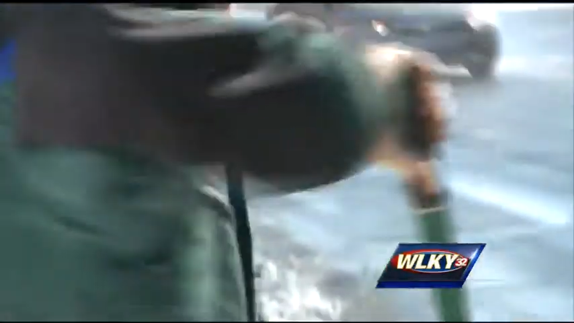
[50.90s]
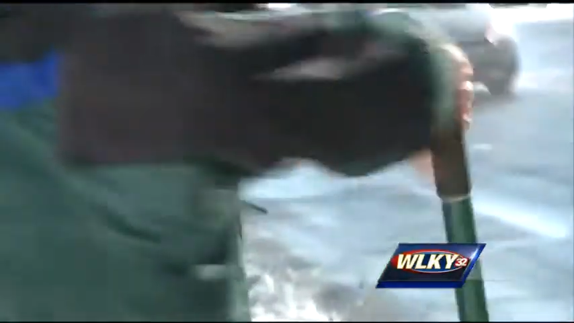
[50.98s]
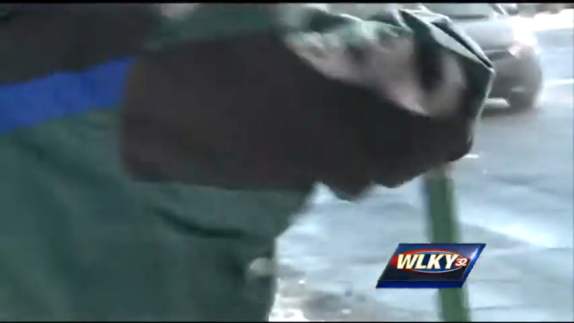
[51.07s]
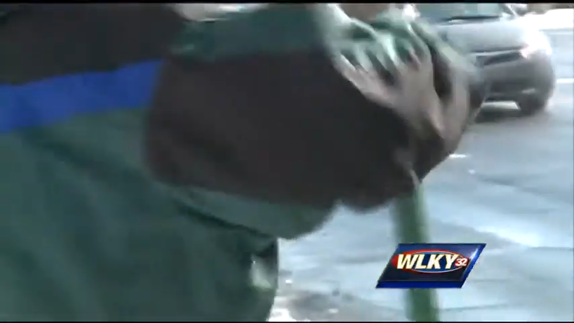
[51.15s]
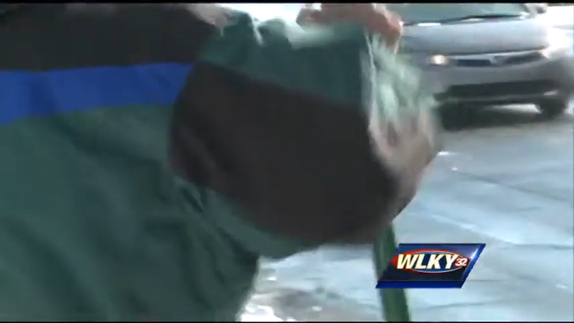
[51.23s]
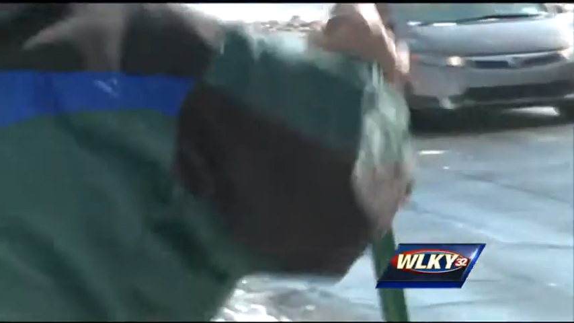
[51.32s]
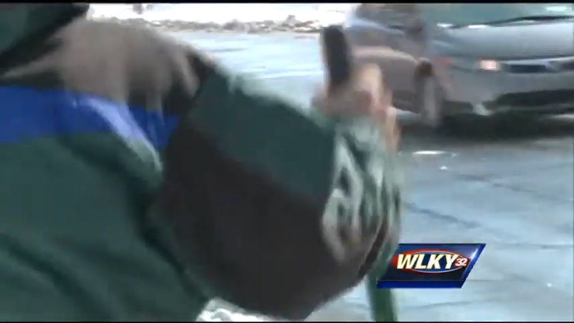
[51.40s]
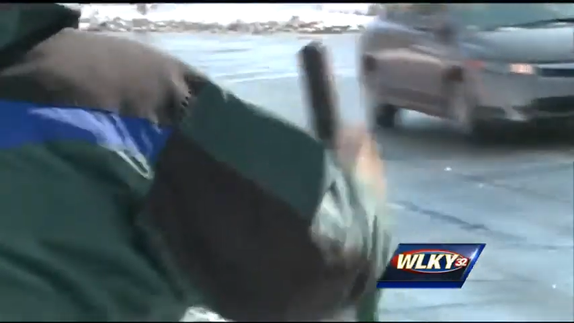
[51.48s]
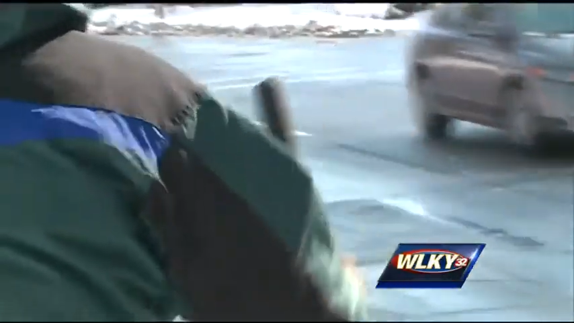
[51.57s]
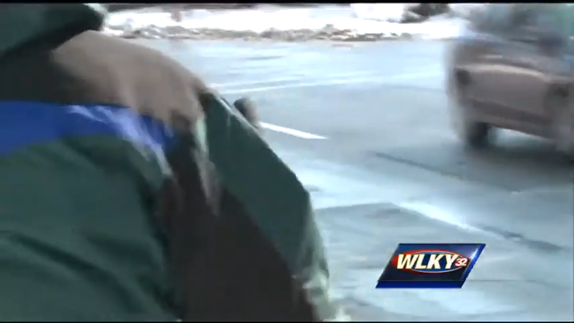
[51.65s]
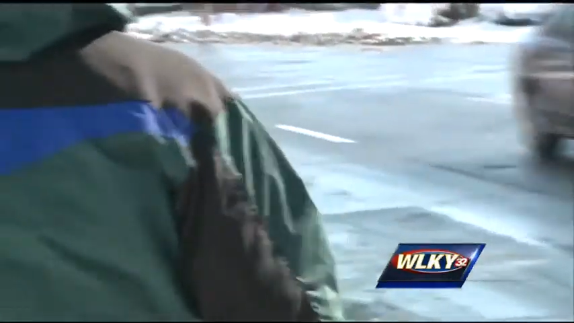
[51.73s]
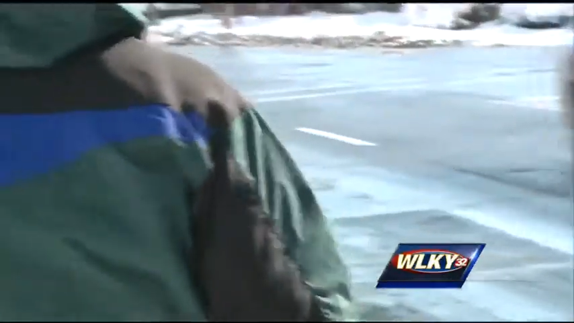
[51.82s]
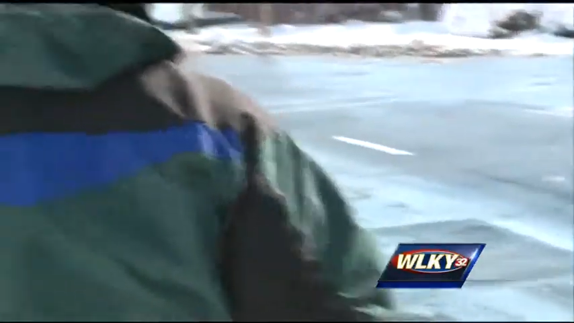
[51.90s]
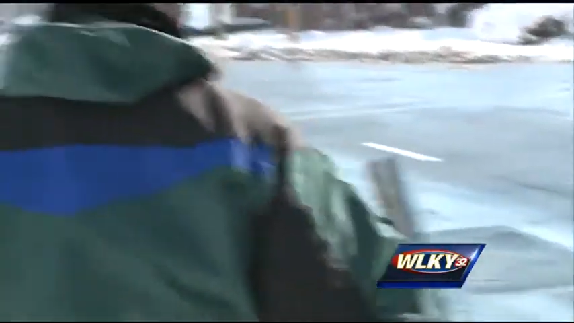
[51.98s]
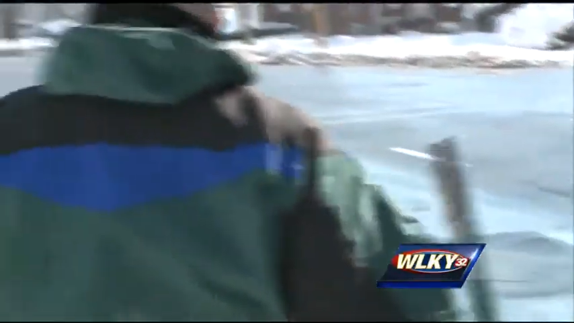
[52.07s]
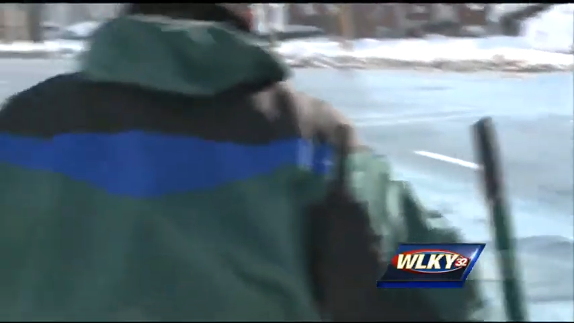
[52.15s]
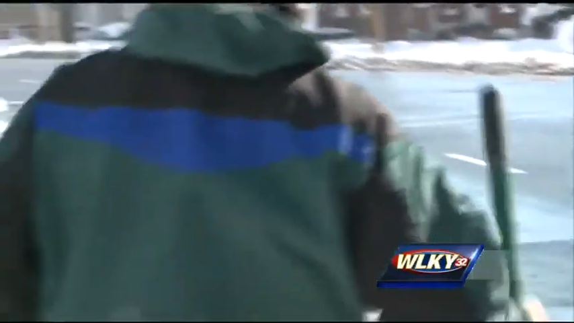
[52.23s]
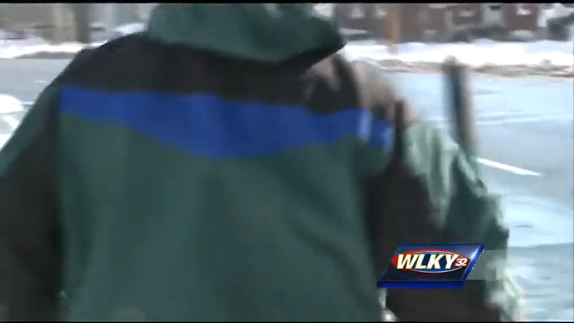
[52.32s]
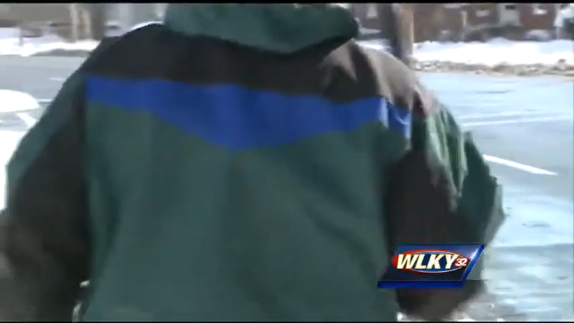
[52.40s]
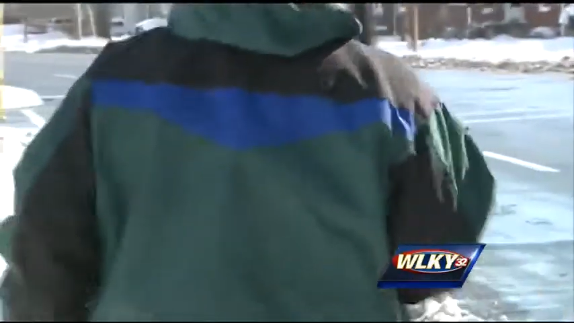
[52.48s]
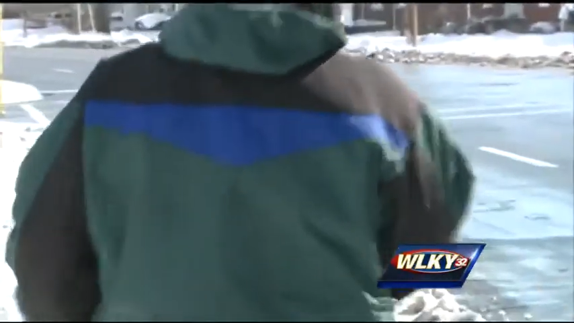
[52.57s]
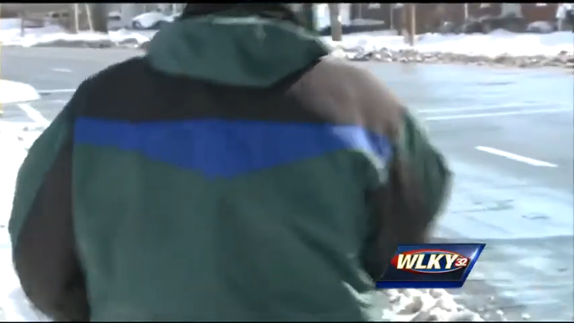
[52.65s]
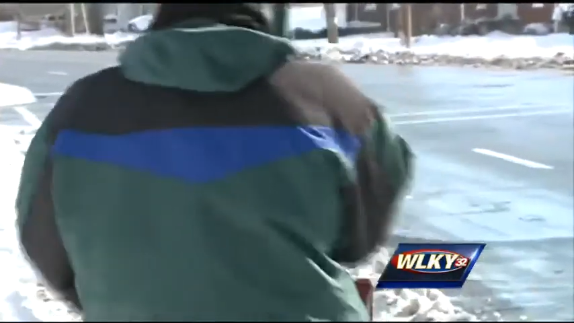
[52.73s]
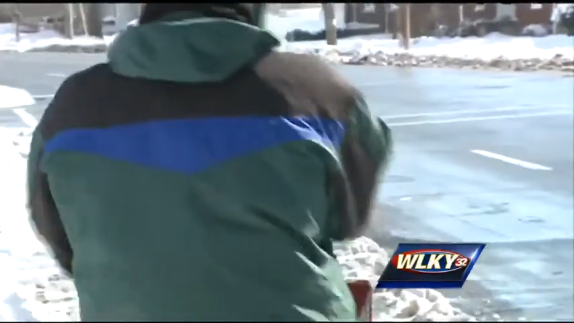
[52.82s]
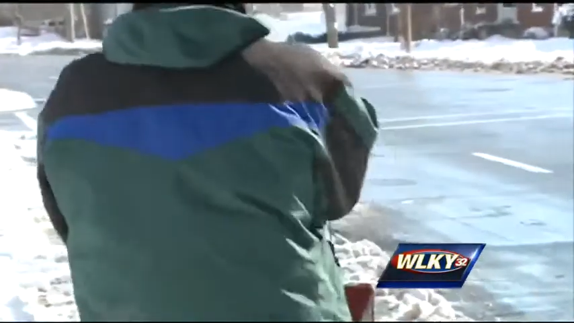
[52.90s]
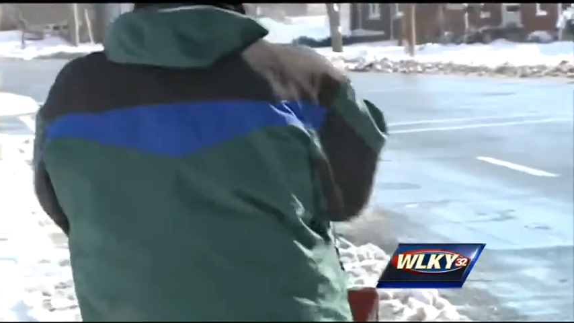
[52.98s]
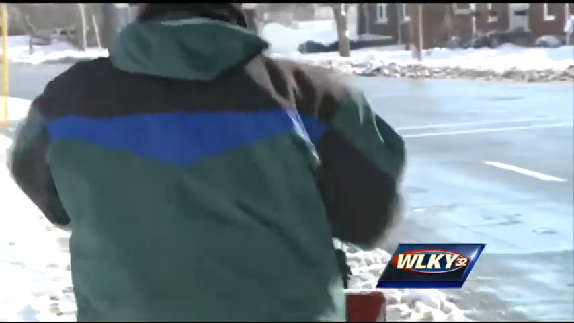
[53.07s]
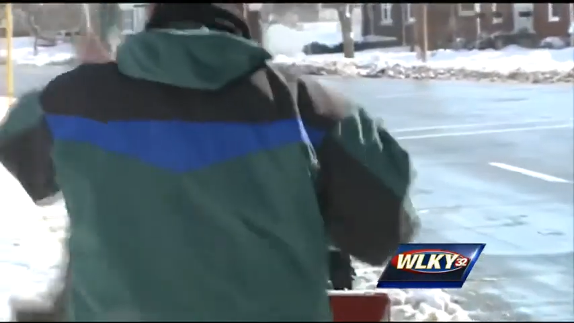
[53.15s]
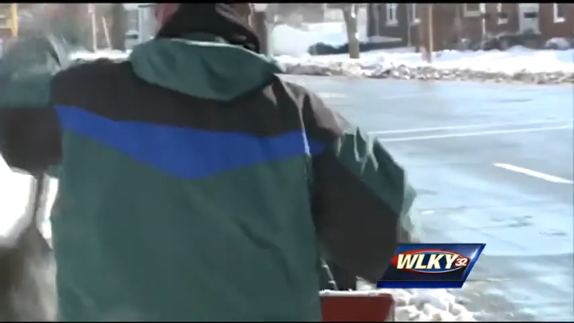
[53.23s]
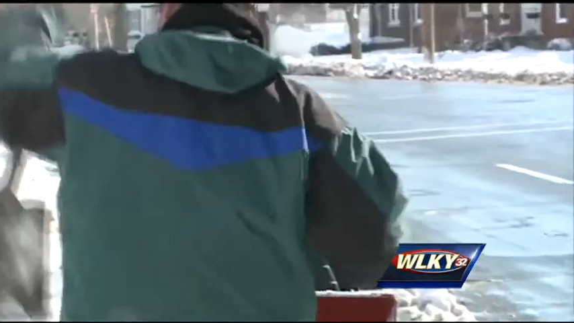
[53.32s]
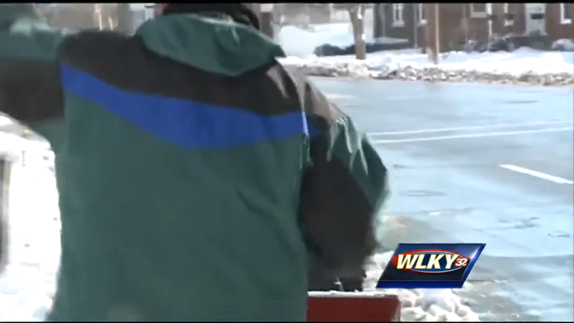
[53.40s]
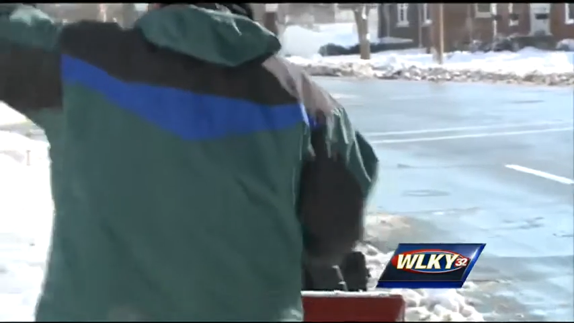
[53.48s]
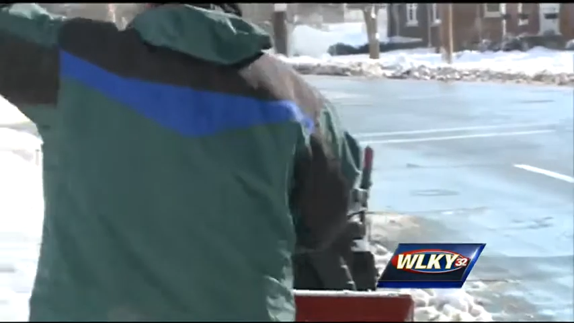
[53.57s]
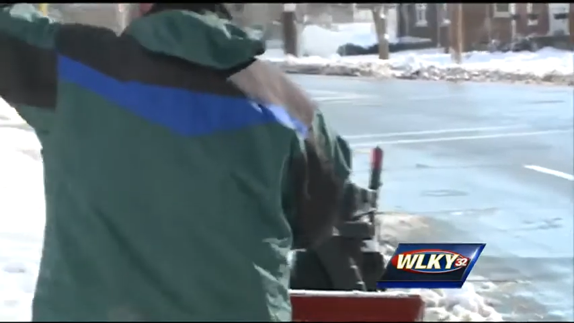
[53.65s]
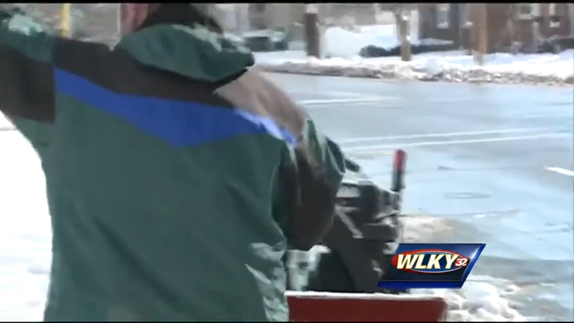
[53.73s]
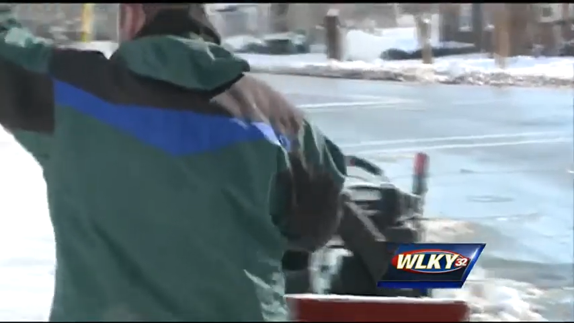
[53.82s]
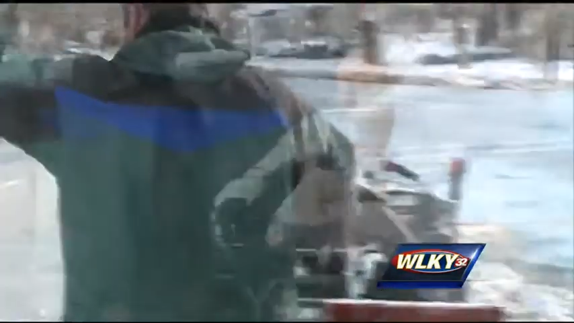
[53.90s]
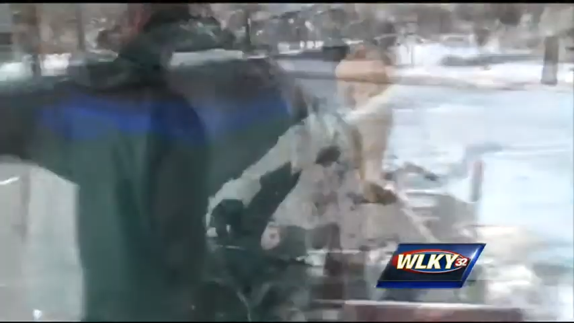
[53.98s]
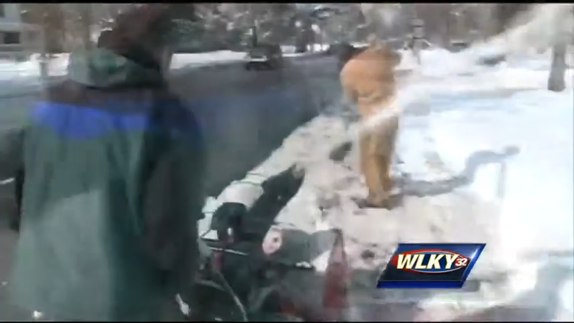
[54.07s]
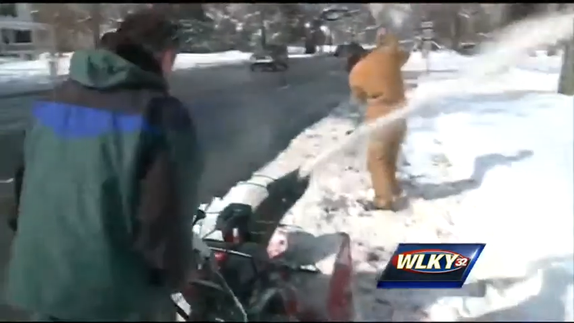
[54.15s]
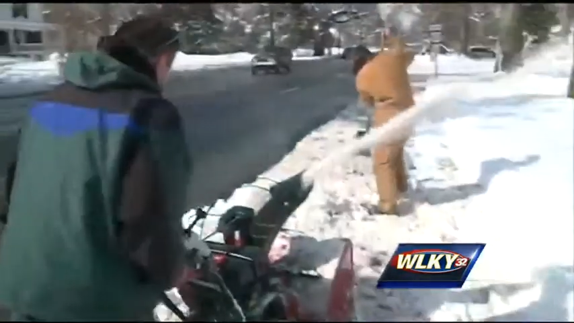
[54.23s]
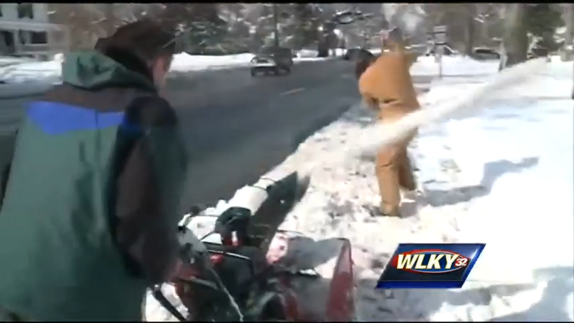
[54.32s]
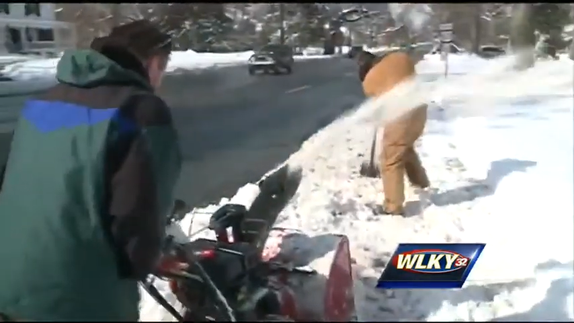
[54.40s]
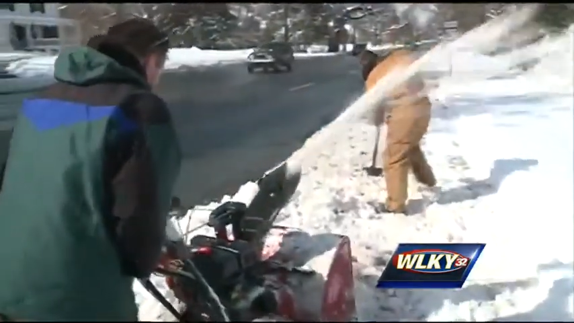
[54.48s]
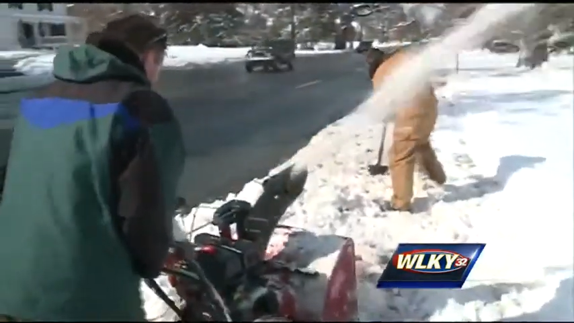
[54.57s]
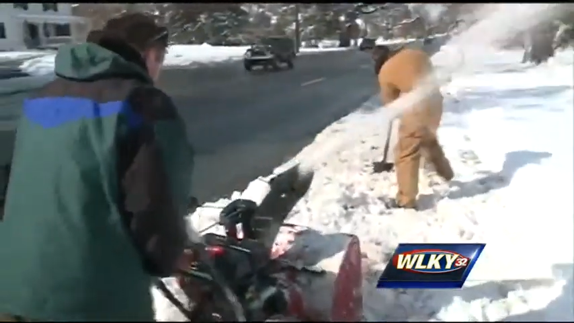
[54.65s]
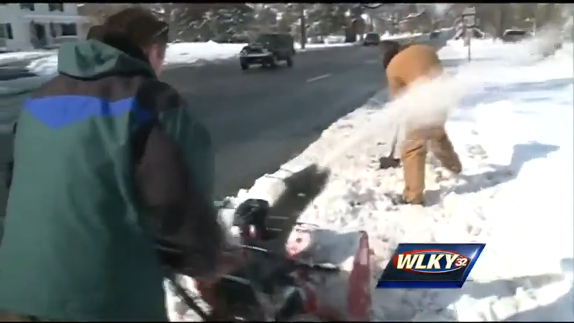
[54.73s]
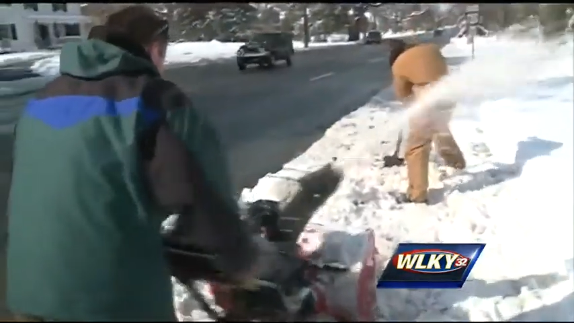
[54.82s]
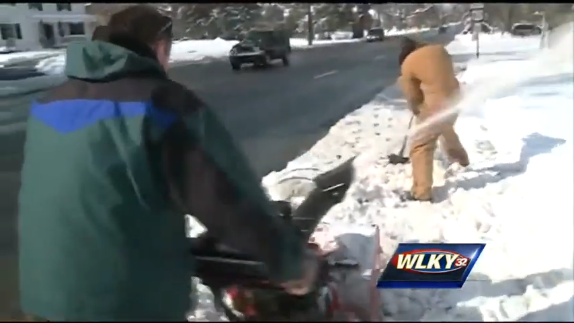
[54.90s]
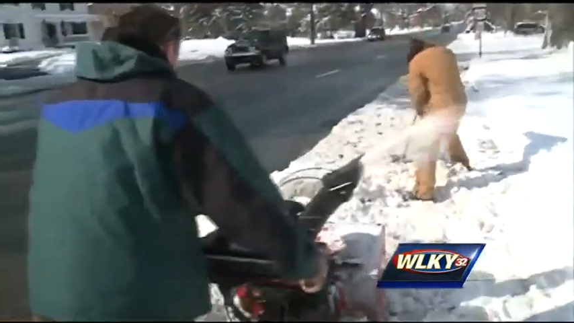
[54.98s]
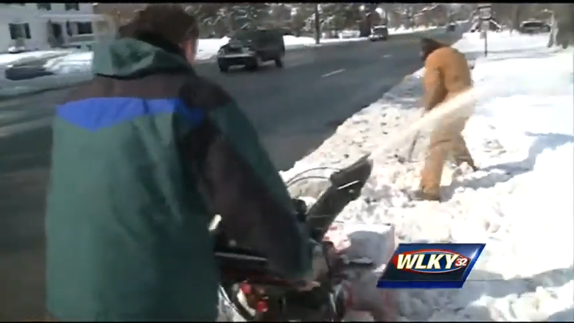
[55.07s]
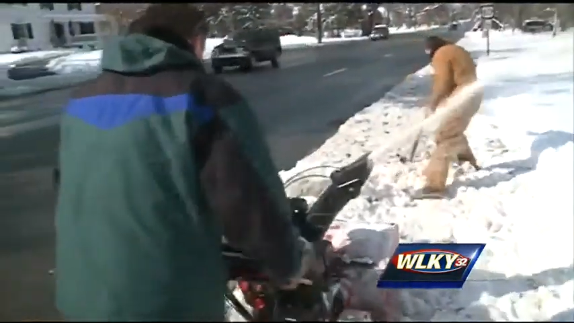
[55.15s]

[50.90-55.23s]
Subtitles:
(no speaker visible)